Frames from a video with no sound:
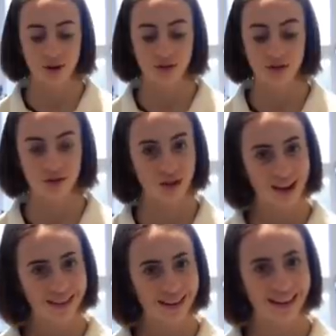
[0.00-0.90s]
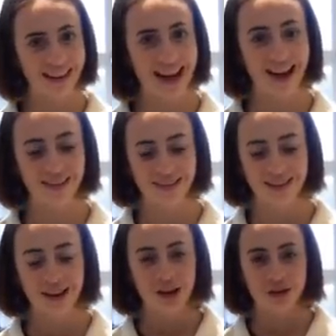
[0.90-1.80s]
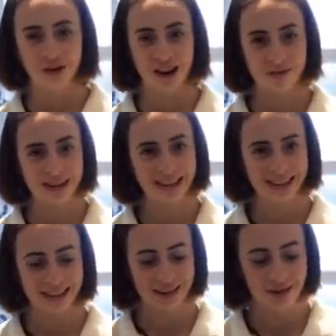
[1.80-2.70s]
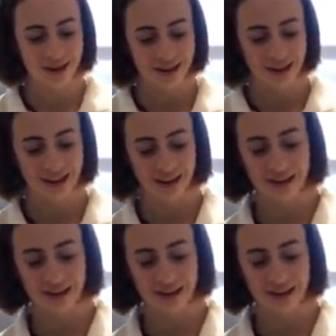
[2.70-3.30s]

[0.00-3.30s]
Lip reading: to try taking it out, try being the key word here.